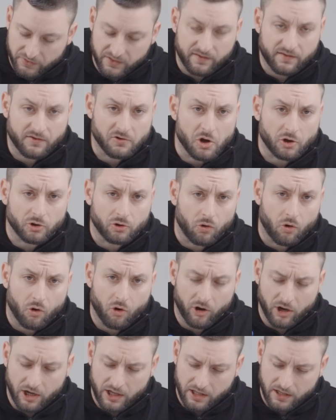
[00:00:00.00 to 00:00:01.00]
This is not
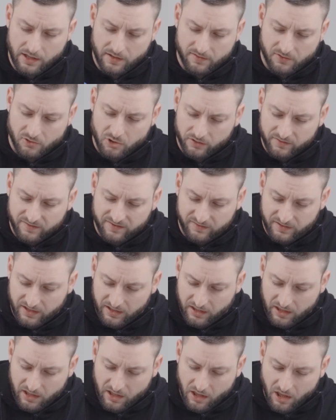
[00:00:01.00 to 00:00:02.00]
oily, it's not
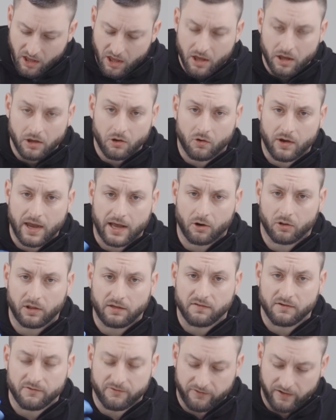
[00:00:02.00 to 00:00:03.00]
sticky, you cannot
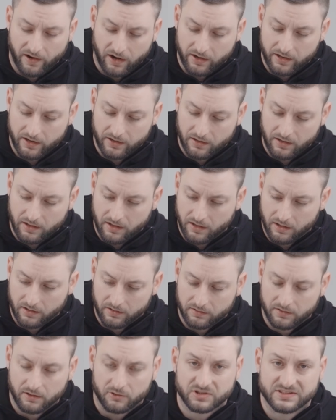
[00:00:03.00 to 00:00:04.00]
even feel that
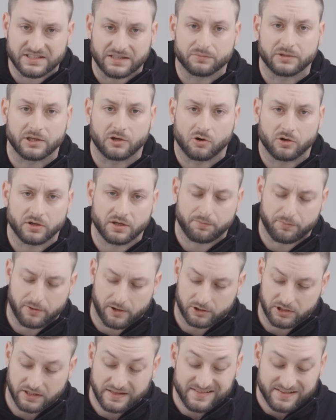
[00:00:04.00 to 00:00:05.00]
there's something on the
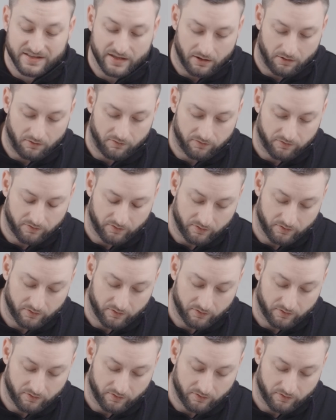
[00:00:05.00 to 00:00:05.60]
part itself.